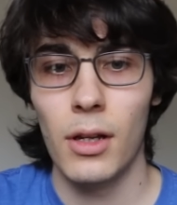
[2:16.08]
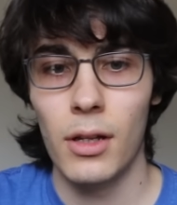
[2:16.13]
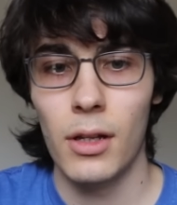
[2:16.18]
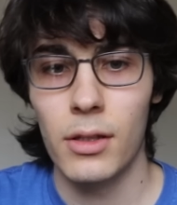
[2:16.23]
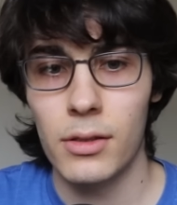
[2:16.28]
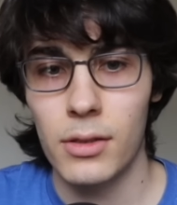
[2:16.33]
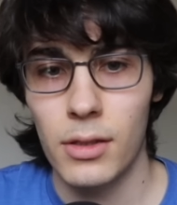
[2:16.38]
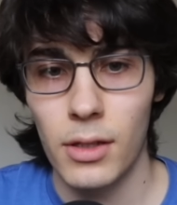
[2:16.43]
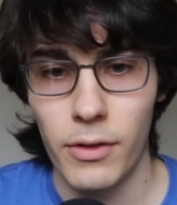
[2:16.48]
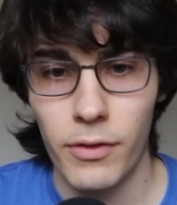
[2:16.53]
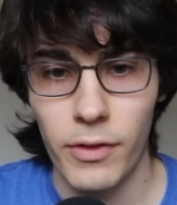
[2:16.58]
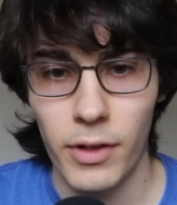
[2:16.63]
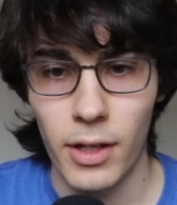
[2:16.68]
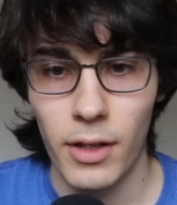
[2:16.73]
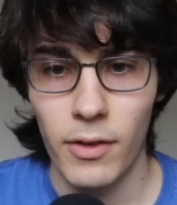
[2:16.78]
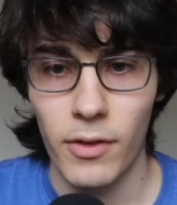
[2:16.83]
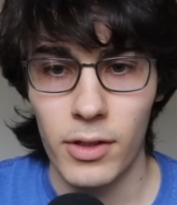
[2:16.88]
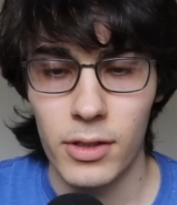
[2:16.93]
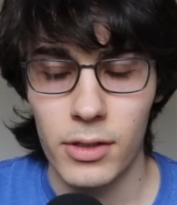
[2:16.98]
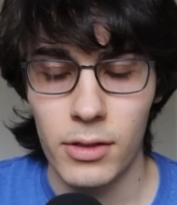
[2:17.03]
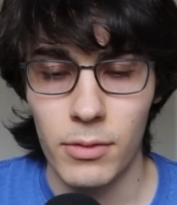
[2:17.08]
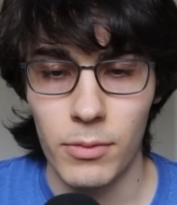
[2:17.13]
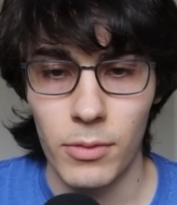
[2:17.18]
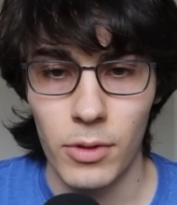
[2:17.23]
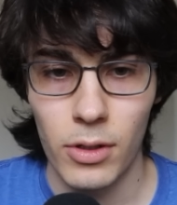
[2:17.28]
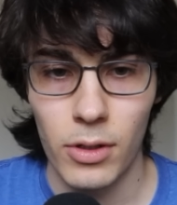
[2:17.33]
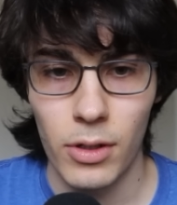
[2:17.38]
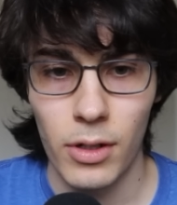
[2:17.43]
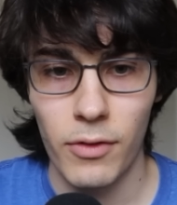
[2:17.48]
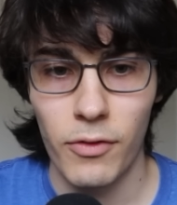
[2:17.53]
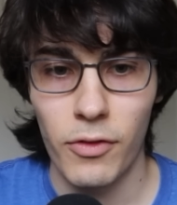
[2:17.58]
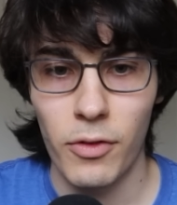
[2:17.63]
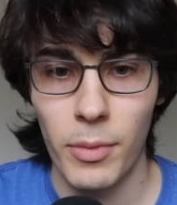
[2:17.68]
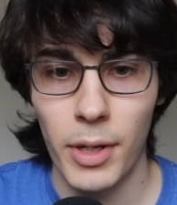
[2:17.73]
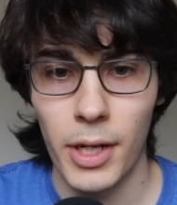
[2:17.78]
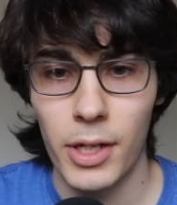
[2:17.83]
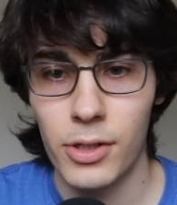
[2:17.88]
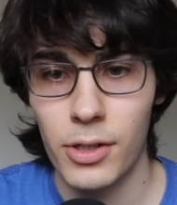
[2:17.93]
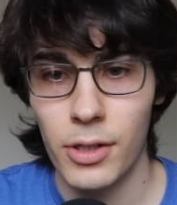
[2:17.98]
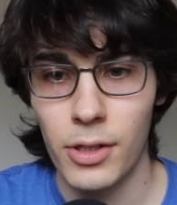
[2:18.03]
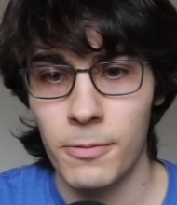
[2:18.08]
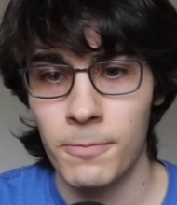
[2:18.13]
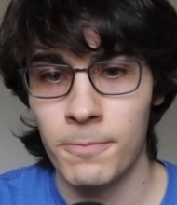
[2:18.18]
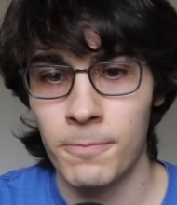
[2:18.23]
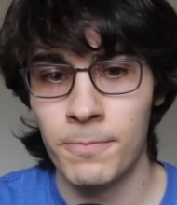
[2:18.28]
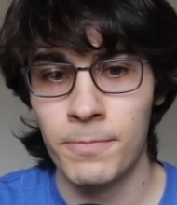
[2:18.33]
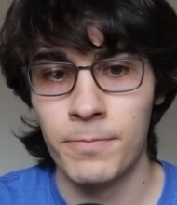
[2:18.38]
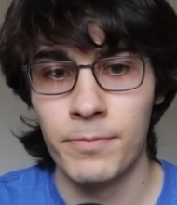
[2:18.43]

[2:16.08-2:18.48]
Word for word: And see if it can give us some good information.